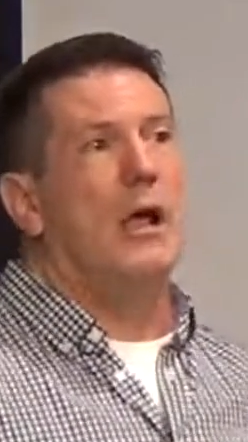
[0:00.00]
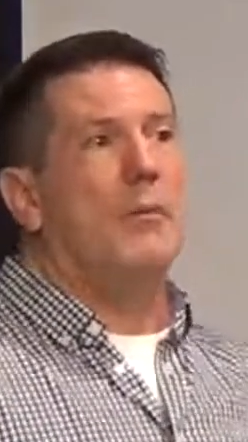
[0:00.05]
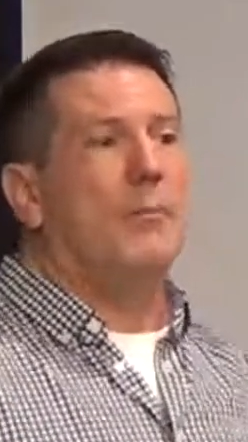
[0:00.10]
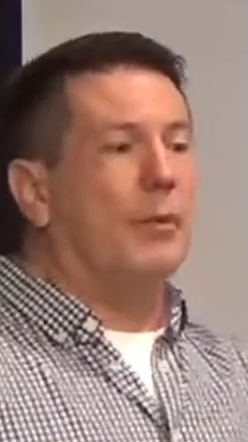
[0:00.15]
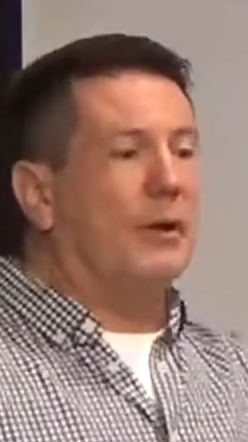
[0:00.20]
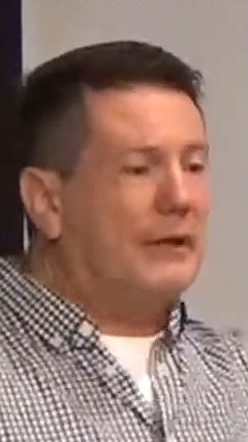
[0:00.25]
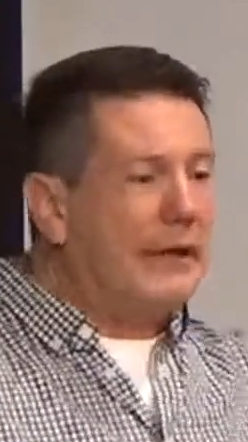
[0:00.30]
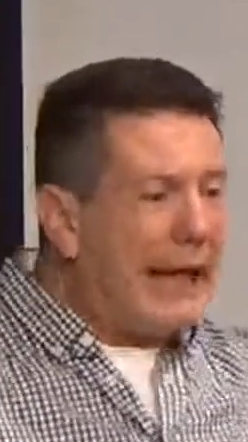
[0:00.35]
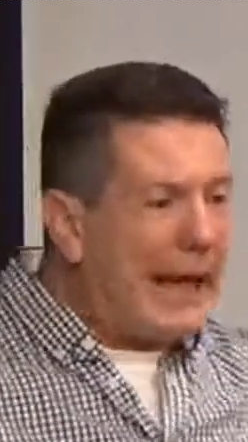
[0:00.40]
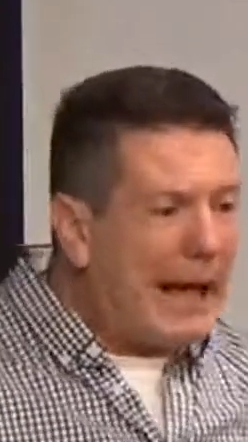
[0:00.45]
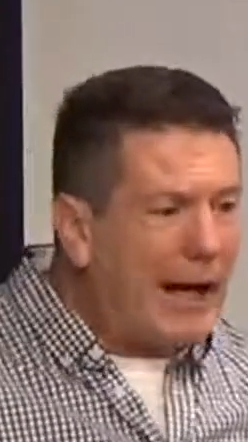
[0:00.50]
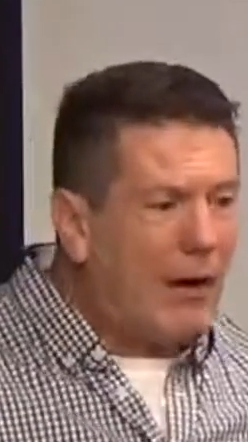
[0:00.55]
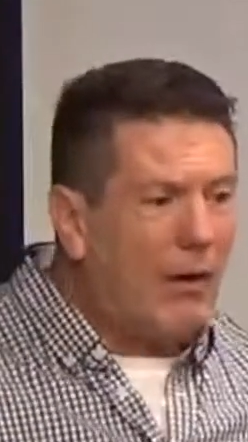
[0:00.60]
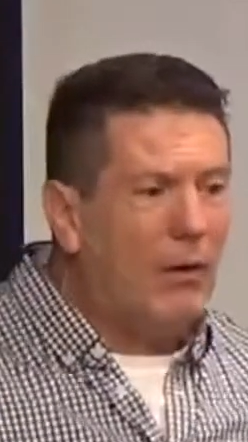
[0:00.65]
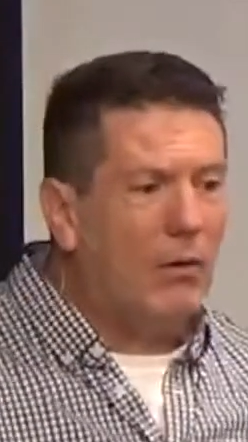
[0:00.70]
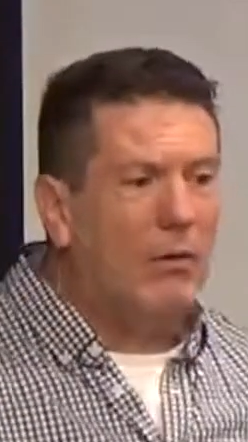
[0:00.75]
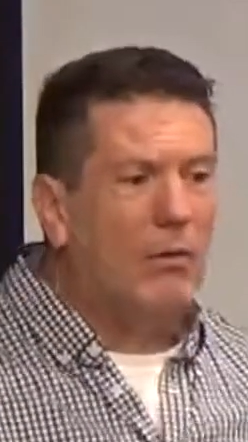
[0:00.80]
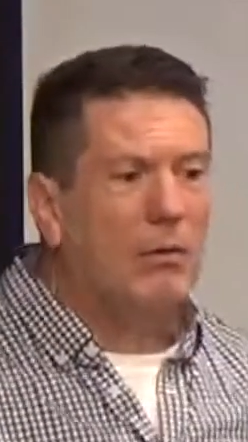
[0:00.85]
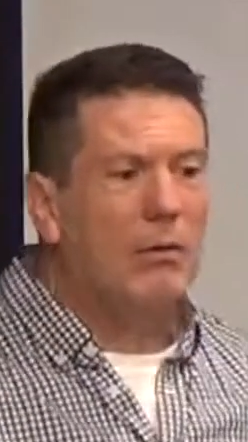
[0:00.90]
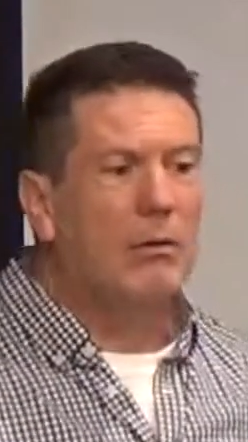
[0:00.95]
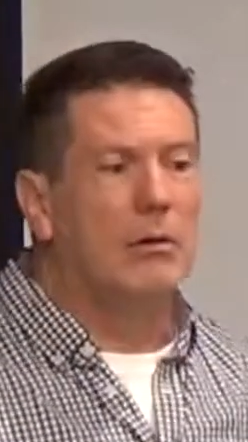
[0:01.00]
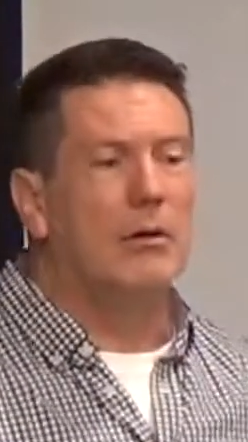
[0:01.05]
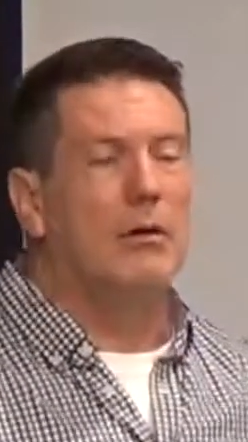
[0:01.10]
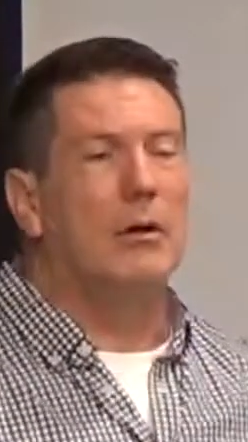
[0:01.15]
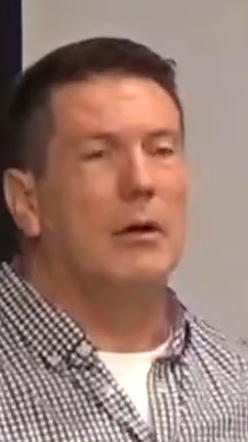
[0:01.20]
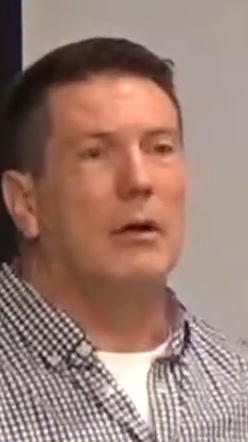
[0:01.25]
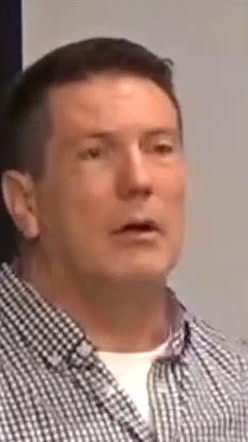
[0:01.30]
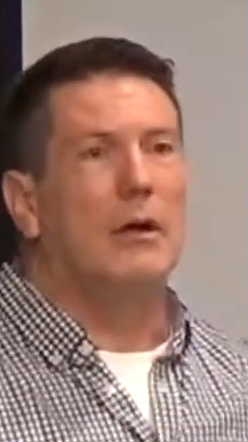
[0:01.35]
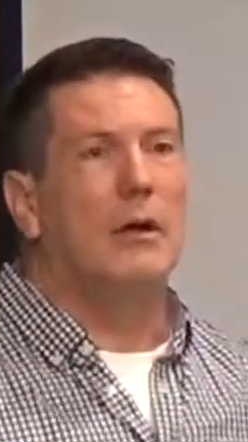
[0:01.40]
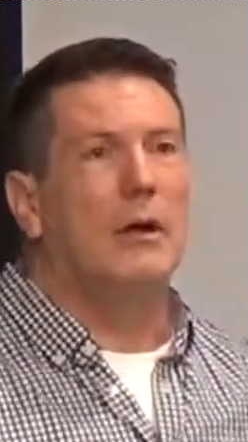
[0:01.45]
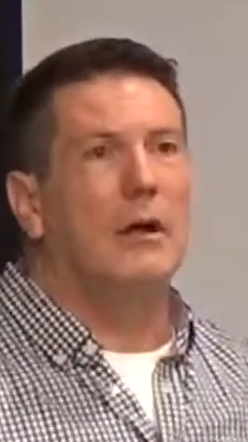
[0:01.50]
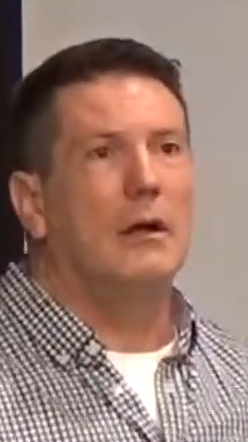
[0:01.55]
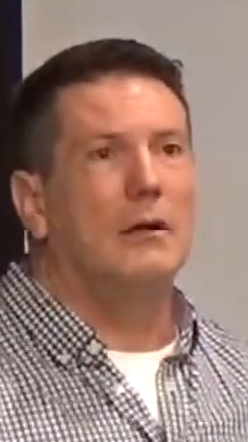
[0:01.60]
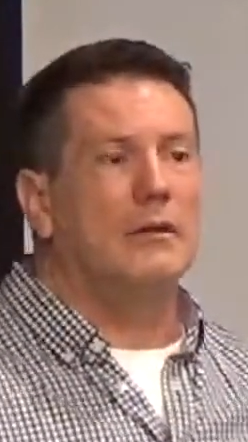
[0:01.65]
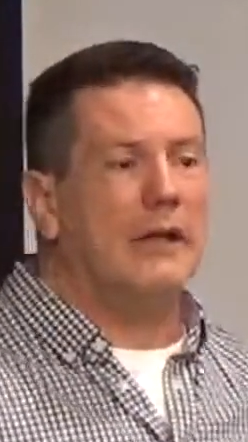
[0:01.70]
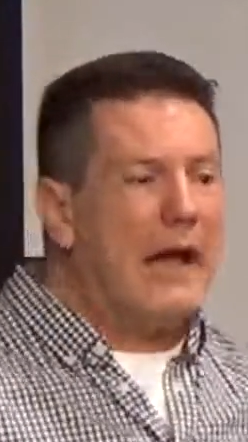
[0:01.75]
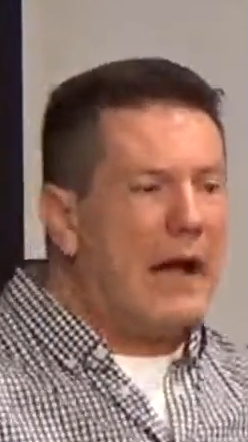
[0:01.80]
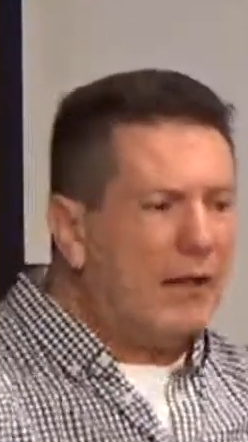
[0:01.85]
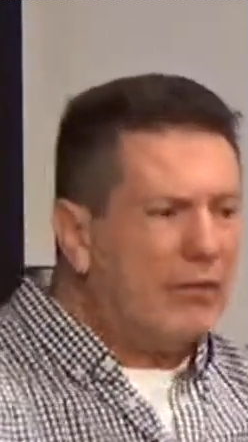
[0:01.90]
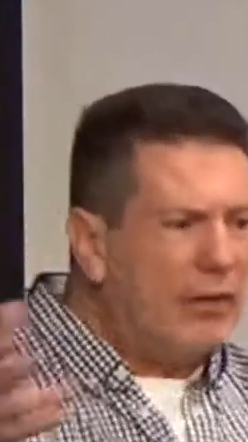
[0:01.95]
But now,
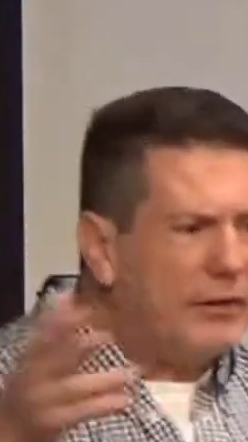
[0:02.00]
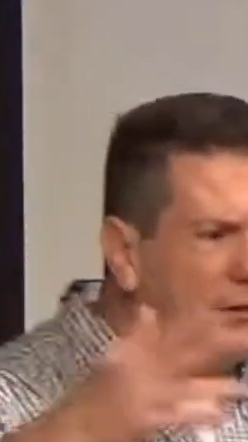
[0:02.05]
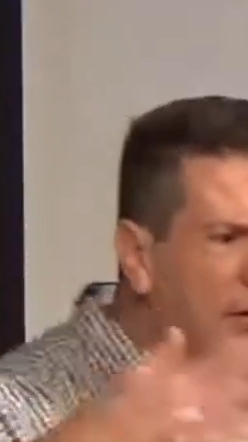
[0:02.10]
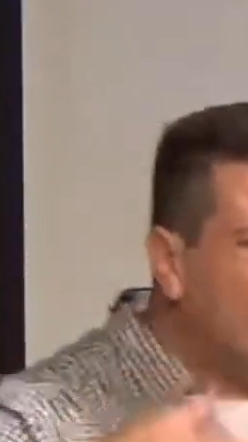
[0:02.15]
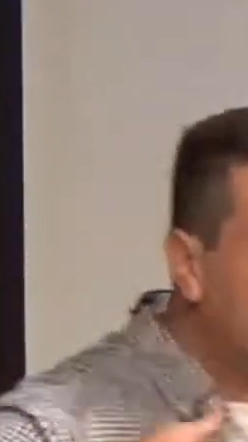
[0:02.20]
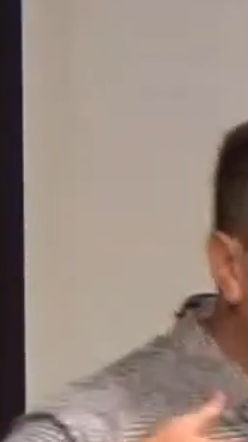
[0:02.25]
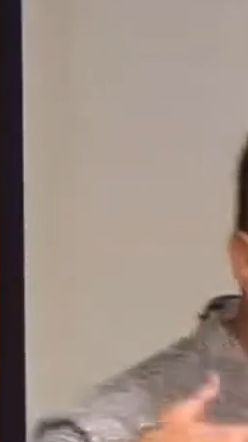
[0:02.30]
now that they've